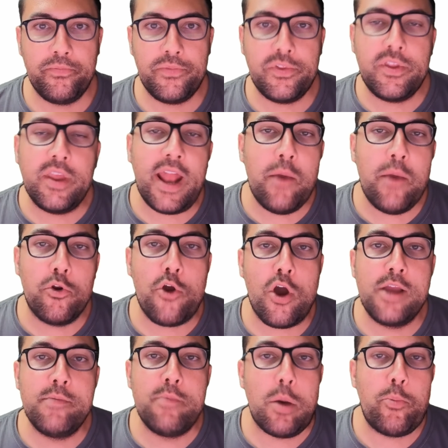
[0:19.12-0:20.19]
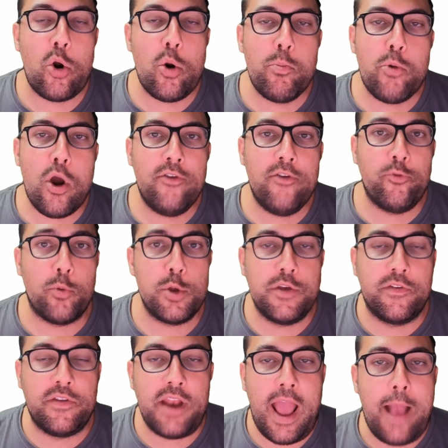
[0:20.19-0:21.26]
Today, we're talking about ProProfs, which is
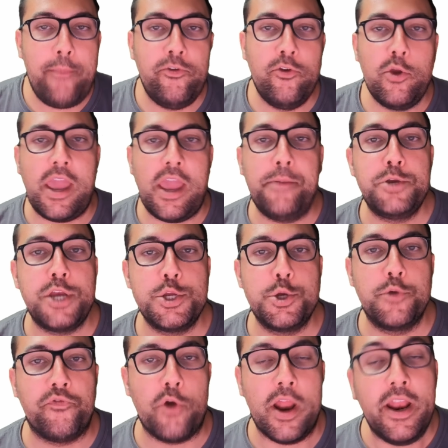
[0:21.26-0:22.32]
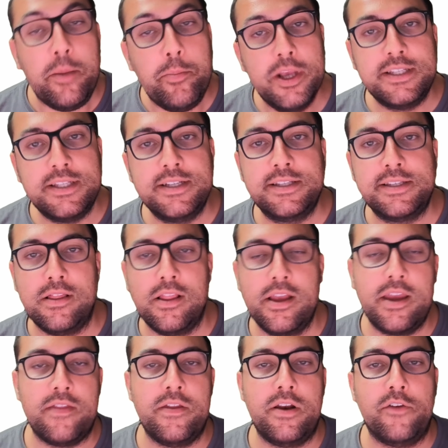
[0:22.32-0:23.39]
an absolute game changer for any business. Link in
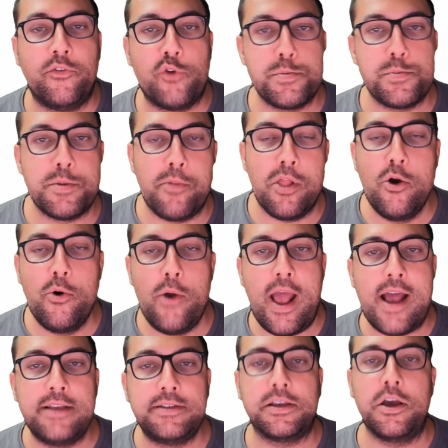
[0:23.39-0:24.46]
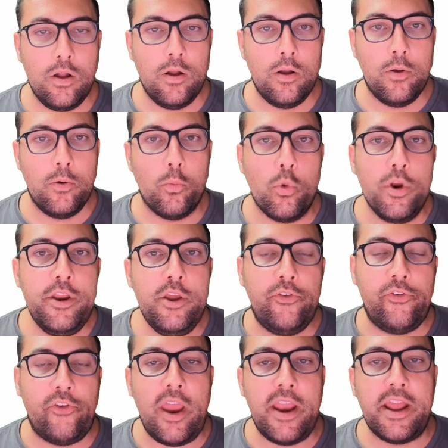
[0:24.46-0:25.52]
the description below, as always. When you
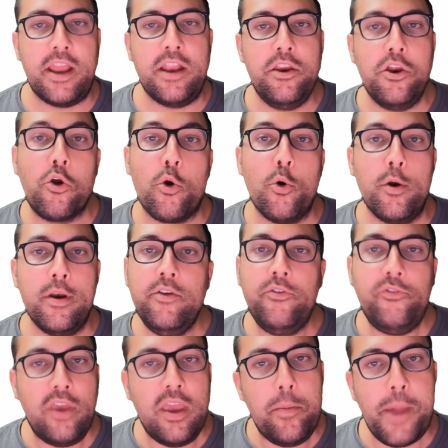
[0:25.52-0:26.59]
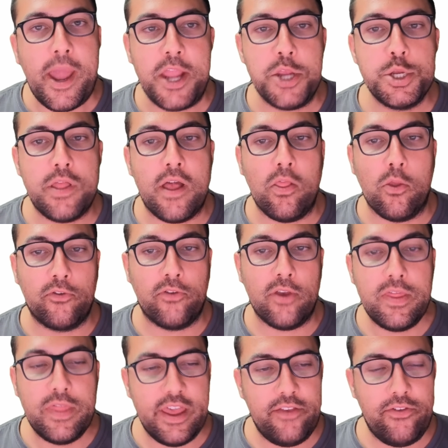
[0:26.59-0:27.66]
sign in, you're going to see a page that looks like
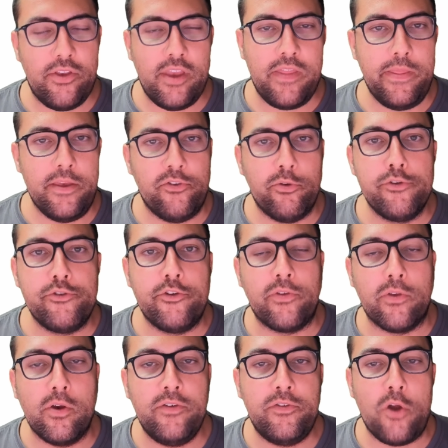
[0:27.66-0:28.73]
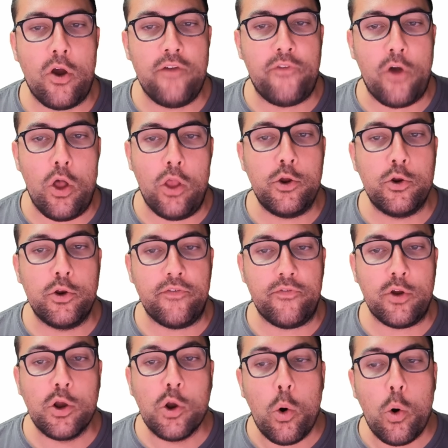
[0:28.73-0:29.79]
this, and this will just list off all your
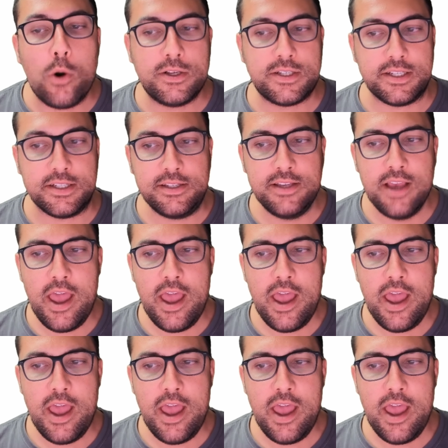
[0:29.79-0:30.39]
different courses.